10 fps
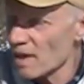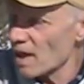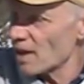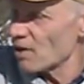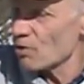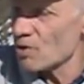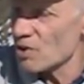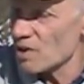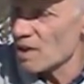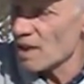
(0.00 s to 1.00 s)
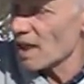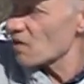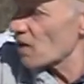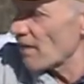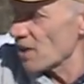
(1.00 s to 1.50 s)
I use a
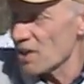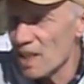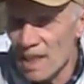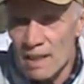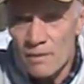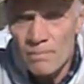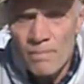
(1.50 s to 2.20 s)
17